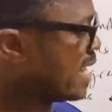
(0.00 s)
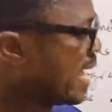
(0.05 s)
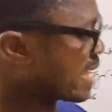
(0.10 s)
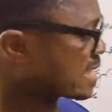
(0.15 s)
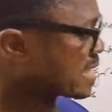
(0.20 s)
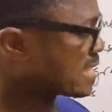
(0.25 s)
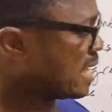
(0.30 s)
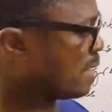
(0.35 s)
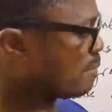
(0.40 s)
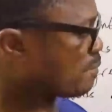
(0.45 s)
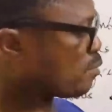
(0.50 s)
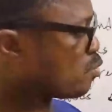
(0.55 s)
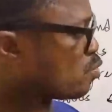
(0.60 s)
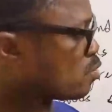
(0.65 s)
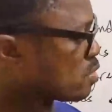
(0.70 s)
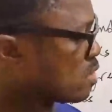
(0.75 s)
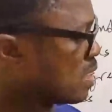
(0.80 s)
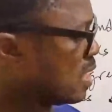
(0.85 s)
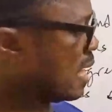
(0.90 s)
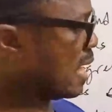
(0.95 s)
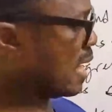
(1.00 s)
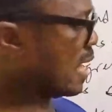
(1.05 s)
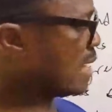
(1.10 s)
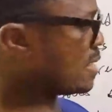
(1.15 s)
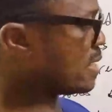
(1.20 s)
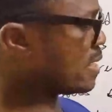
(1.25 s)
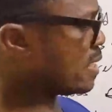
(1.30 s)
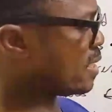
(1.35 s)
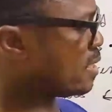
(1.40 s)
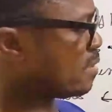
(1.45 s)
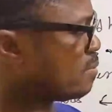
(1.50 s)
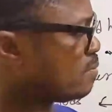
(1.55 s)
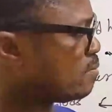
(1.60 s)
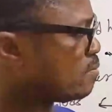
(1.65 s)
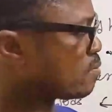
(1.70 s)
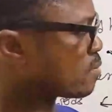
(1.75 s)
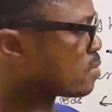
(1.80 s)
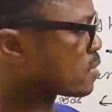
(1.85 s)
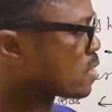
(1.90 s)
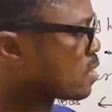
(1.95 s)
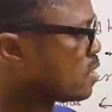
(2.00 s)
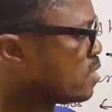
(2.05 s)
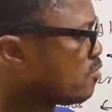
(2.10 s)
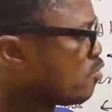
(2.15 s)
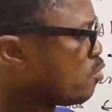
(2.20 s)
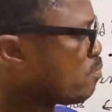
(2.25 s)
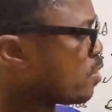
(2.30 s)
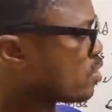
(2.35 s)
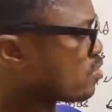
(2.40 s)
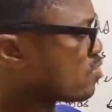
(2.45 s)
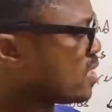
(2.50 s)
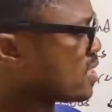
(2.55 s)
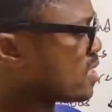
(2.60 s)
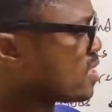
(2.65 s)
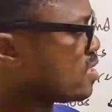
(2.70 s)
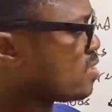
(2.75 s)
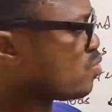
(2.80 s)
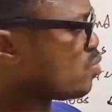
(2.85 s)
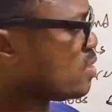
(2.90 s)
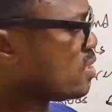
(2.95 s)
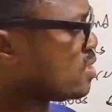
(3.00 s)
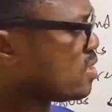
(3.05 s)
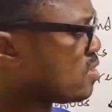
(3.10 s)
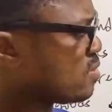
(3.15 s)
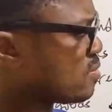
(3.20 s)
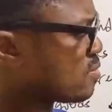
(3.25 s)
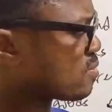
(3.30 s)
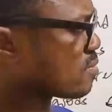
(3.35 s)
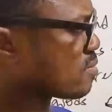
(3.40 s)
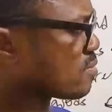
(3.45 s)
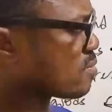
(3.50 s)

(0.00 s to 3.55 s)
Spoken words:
examples, and even buttress it with